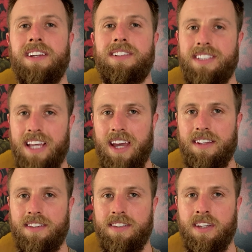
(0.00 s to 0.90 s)

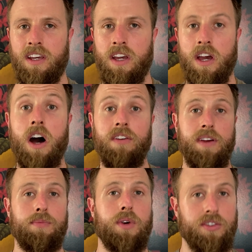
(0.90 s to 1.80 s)
sets of
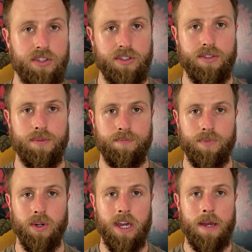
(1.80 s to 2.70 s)
hip thrusters,
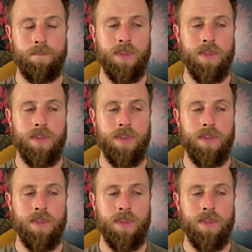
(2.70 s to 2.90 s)
okay?